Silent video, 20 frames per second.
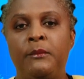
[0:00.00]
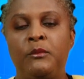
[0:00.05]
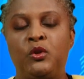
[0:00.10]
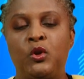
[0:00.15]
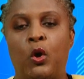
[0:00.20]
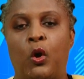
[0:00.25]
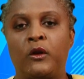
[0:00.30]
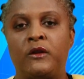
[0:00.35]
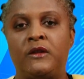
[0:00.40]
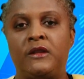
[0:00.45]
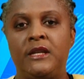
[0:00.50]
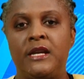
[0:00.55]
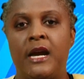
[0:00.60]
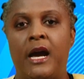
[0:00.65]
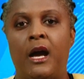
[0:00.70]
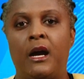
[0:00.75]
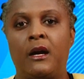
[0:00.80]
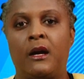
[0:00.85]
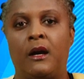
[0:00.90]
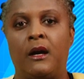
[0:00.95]
George
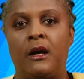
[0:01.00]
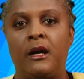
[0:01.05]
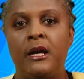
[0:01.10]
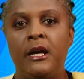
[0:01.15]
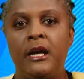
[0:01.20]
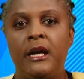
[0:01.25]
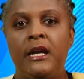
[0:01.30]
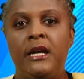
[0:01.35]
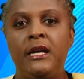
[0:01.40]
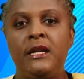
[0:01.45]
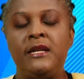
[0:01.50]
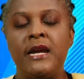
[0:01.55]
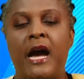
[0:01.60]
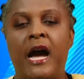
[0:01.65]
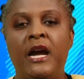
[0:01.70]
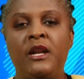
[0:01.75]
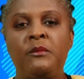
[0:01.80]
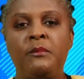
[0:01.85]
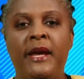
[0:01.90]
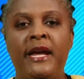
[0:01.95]
Seaga. He
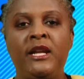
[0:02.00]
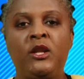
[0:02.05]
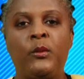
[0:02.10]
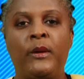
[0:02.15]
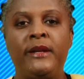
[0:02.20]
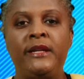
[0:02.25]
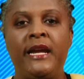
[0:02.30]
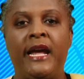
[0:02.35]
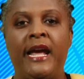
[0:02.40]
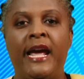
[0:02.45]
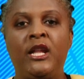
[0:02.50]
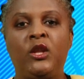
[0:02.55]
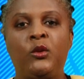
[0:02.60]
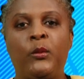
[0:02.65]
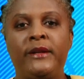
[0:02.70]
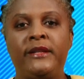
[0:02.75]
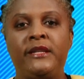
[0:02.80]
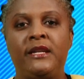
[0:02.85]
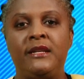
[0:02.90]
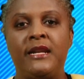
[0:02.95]
died May 28,
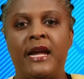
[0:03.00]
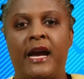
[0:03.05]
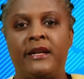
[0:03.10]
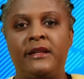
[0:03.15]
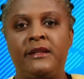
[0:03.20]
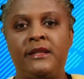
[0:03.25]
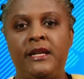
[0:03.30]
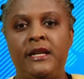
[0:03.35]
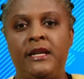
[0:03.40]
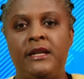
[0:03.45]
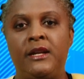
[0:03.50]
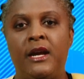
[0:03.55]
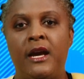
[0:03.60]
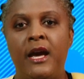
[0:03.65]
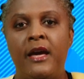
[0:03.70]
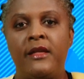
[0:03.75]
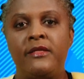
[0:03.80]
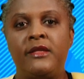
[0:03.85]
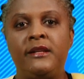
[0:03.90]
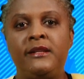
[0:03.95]
2019,
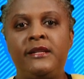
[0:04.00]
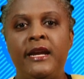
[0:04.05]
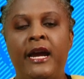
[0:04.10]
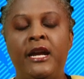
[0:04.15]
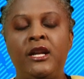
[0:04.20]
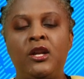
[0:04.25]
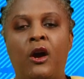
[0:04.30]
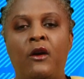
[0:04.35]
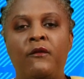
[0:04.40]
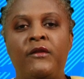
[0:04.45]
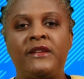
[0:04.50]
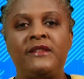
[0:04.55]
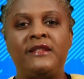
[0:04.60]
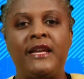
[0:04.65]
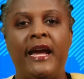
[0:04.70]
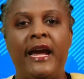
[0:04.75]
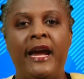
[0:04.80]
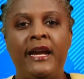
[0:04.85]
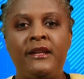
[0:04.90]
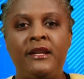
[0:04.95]
the date of his
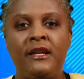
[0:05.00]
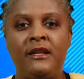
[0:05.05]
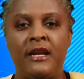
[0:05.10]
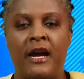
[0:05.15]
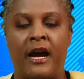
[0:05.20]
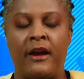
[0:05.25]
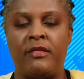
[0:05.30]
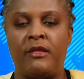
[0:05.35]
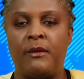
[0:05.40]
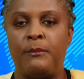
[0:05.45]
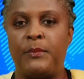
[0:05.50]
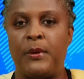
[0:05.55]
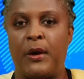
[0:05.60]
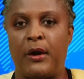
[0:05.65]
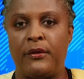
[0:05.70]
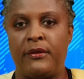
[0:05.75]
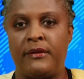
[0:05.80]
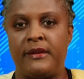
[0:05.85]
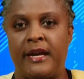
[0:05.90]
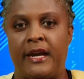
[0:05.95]
89th
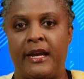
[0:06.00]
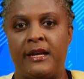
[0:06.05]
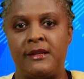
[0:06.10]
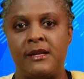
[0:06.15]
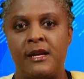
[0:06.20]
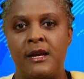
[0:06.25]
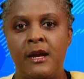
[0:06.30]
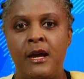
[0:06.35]
birth date.